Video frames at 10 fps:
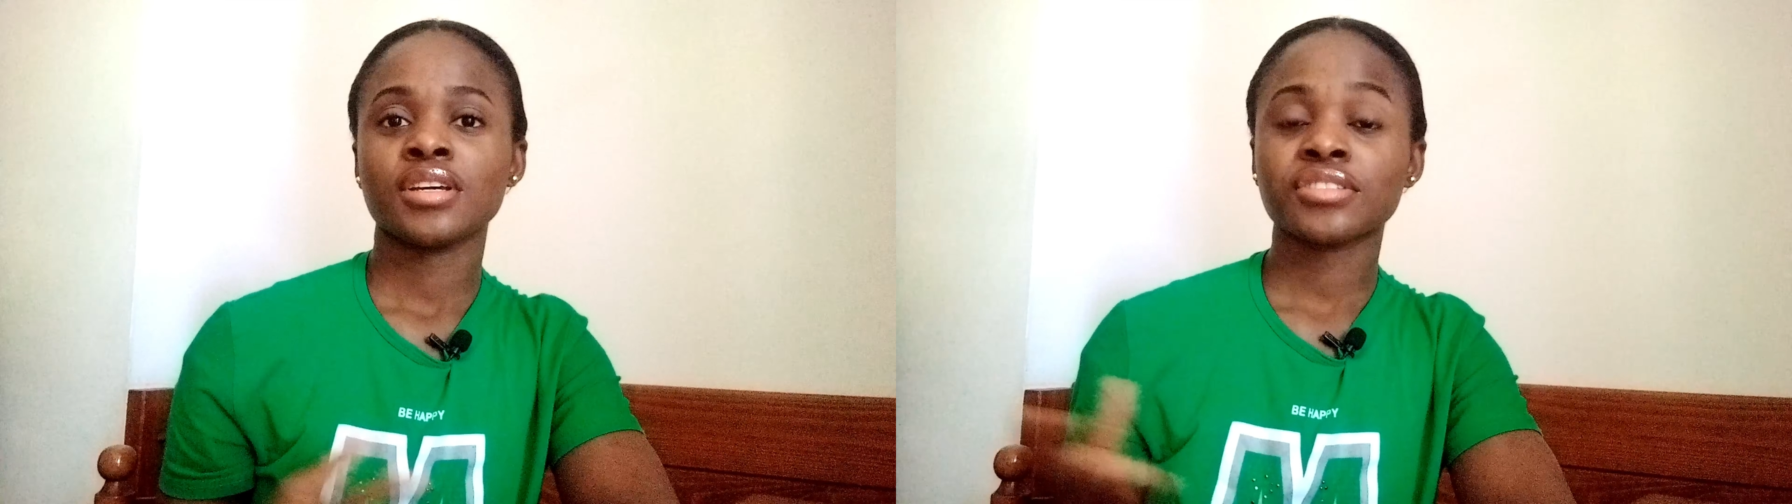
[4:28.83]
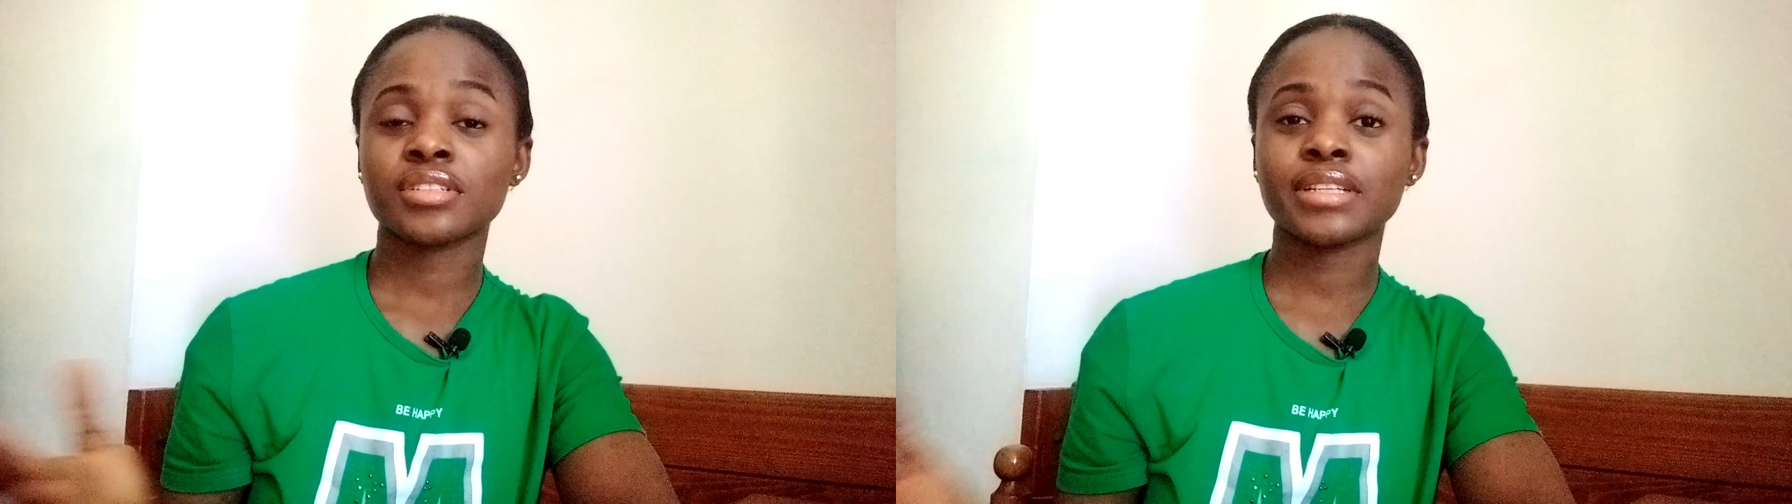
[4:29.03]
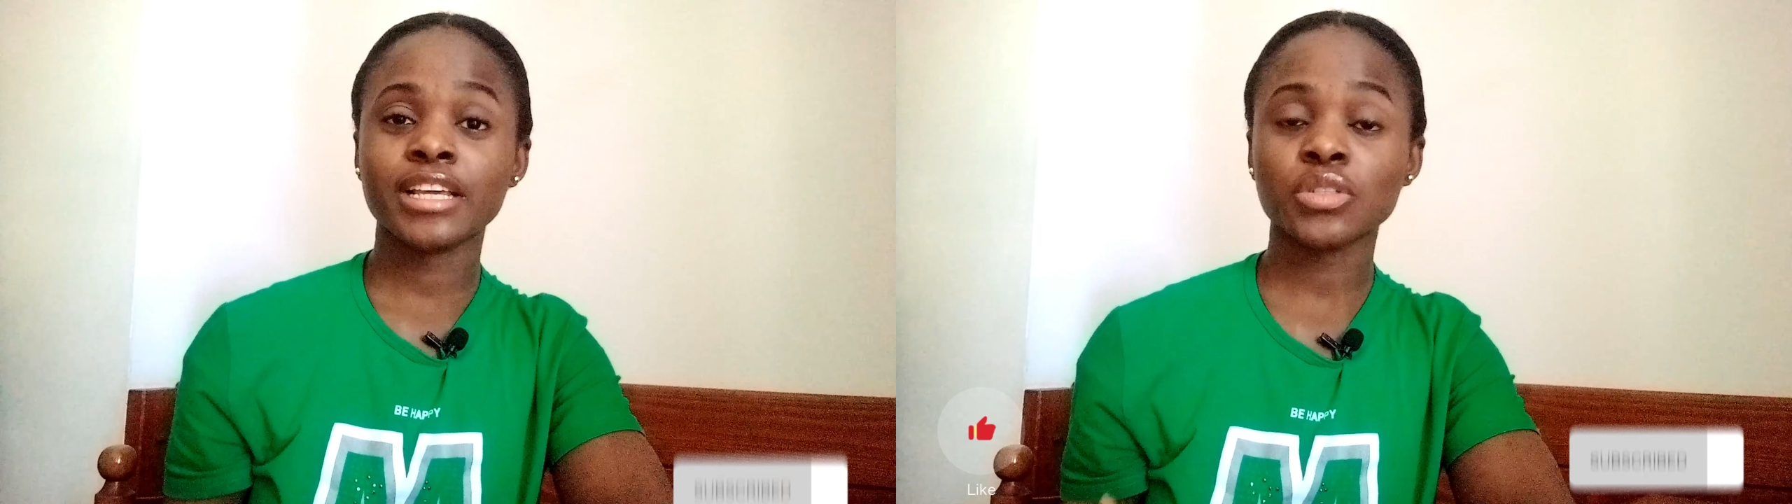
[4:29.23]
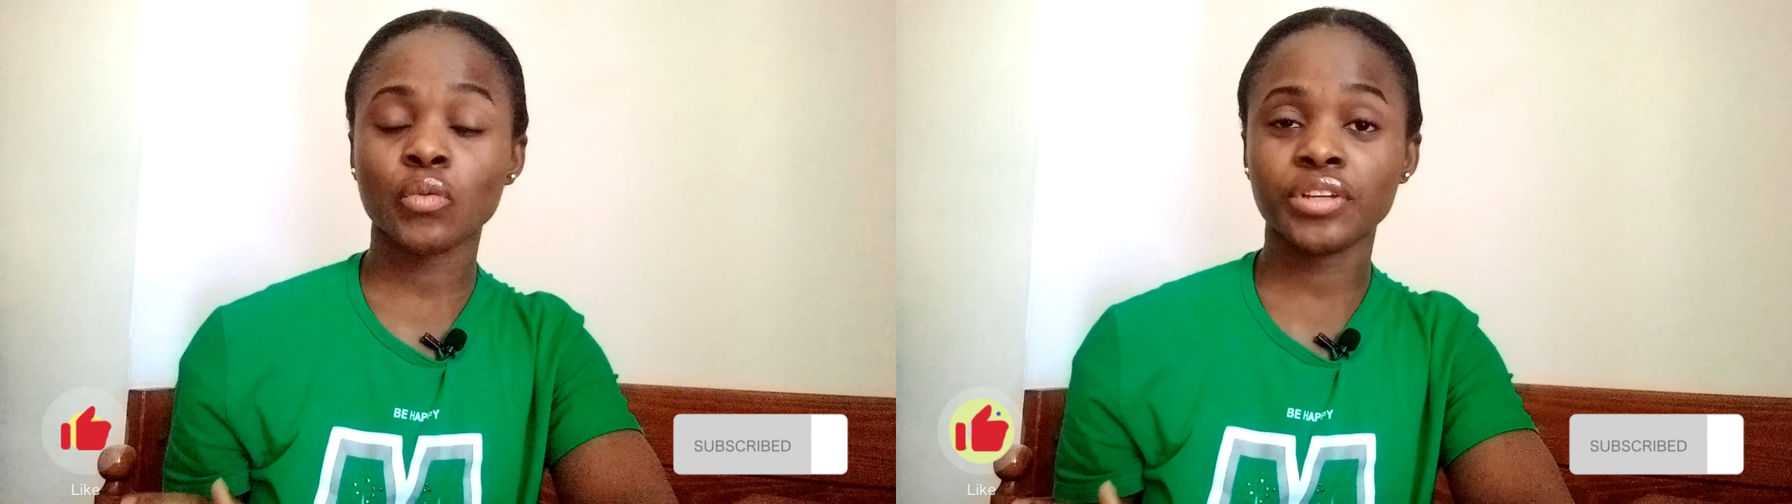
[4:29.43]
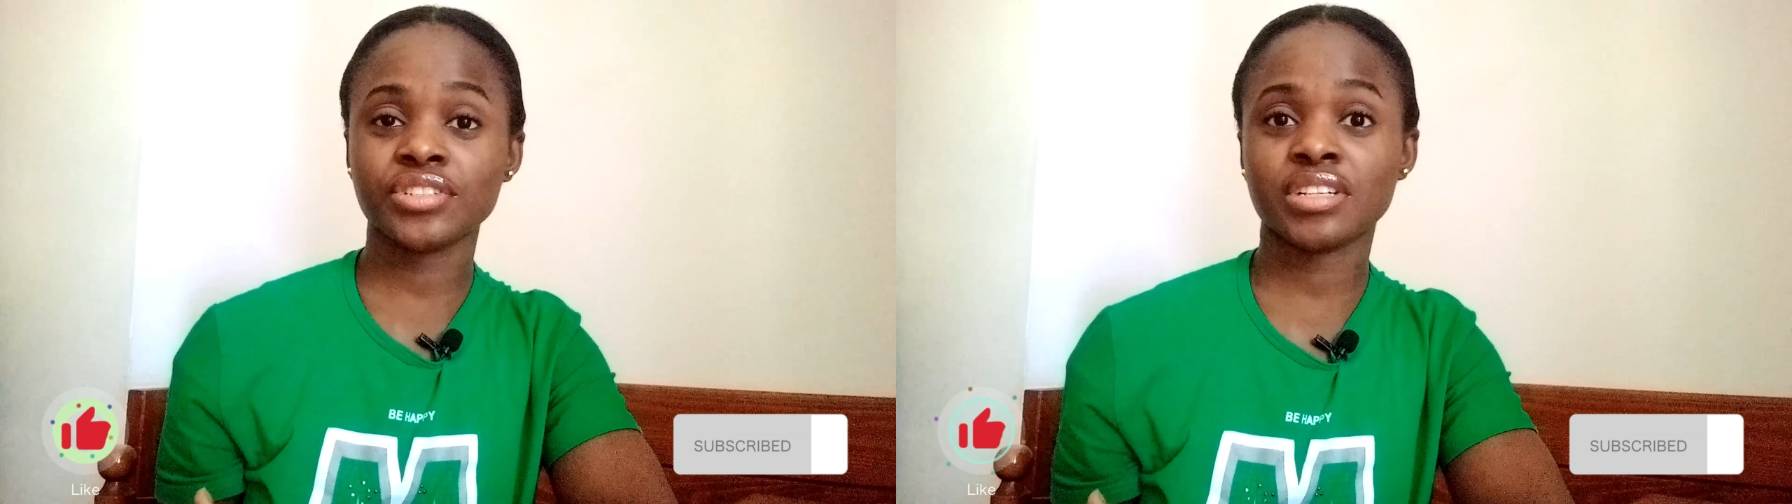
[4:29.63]
So the next
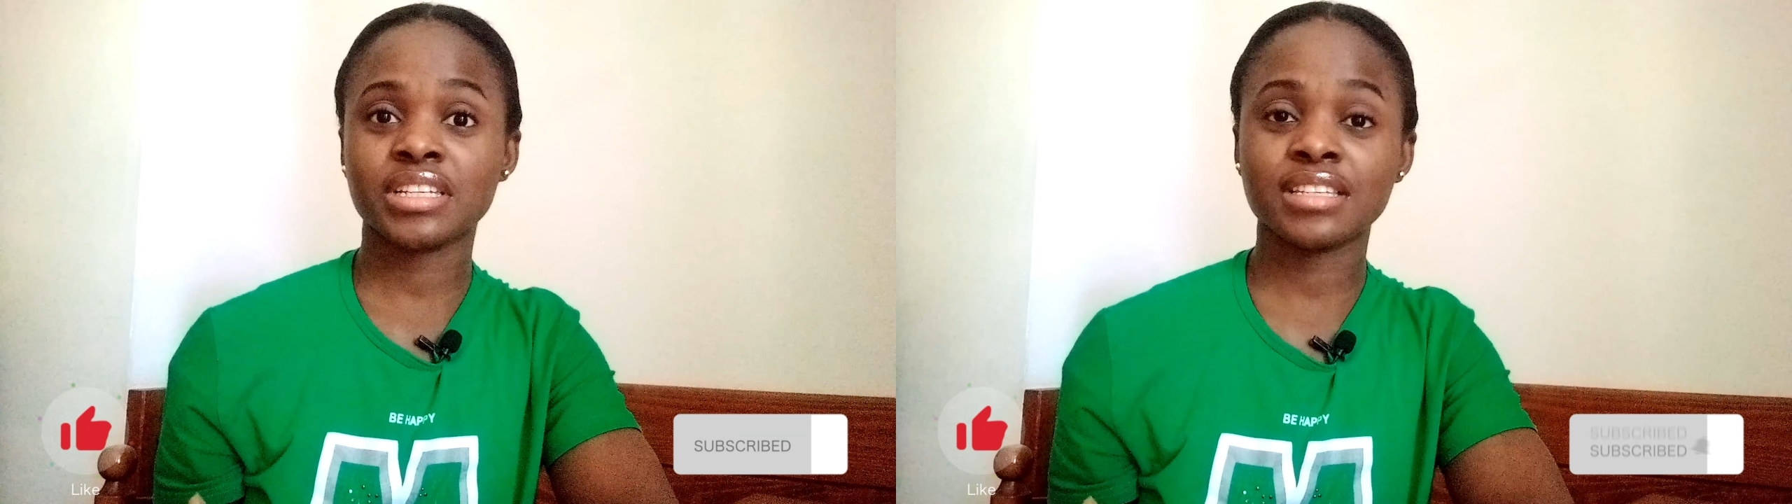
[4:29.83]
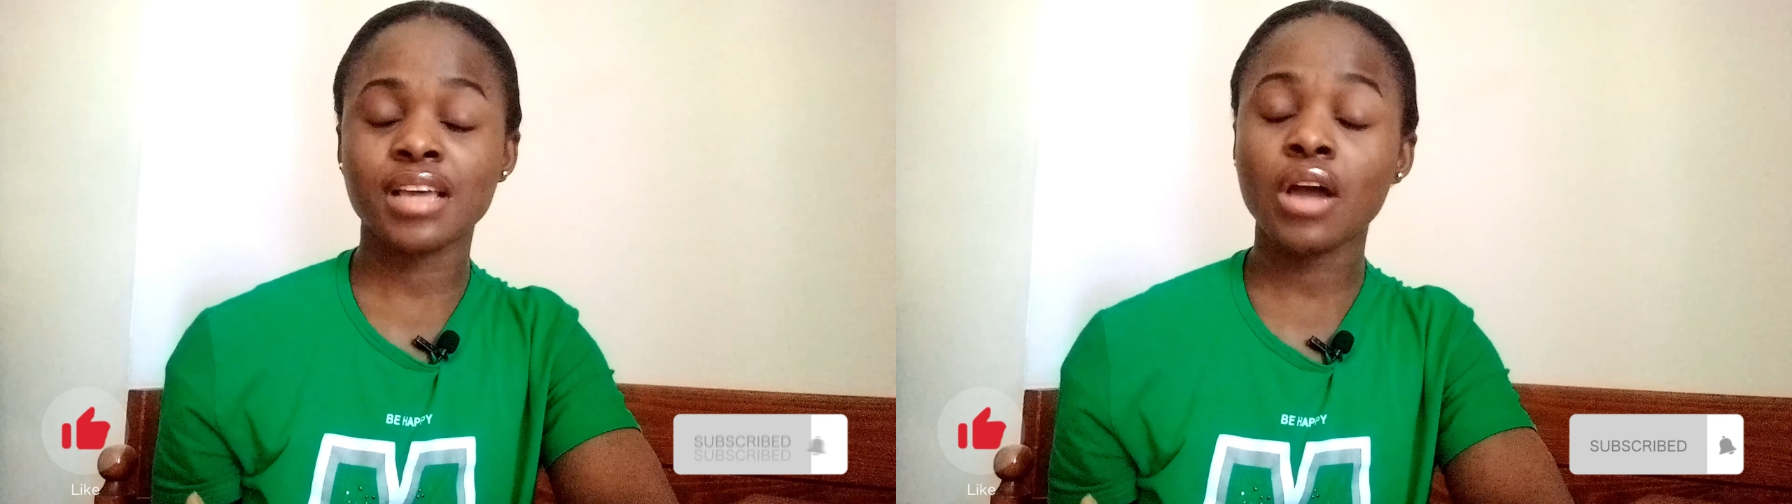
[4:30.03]
question is,